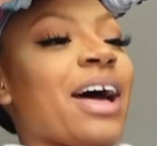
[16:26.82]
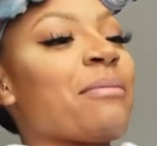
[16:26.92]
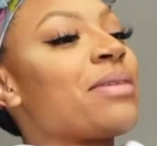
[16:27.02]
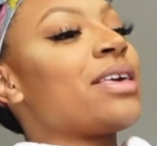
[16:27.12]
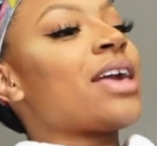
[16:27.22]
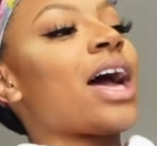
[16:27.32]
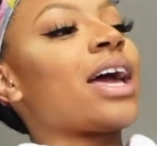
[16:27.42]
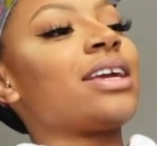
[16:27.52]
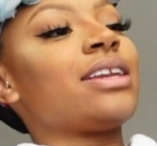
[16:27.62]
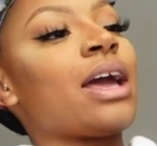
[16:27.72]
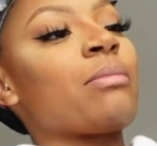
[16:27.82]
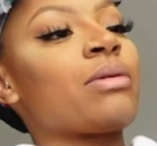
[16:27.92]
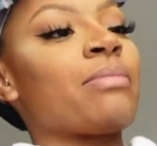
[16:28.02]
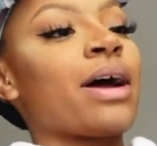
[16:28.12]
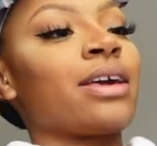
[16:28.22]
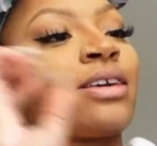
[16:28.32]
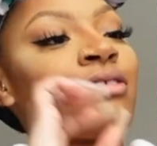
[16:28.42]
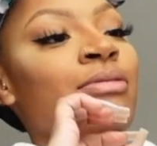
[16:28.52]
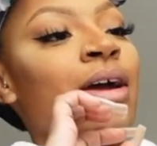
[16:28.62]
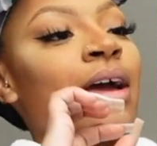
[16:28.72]
I'm beyond enamored by
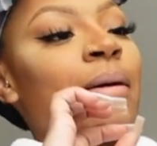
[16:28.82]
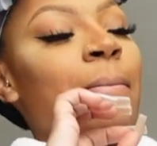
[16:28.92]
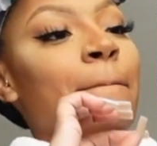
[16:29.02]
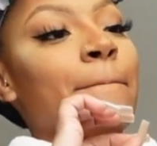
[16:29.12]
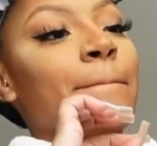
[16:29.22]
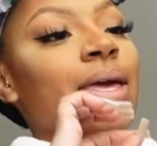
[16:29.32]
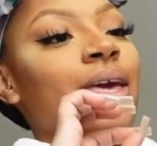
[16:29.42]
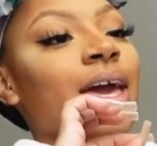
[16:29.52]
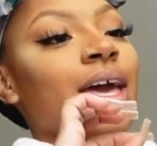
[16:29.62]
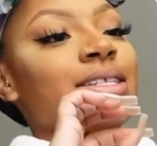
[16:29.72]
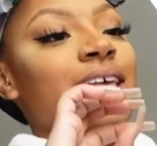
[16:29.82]
you. P.S.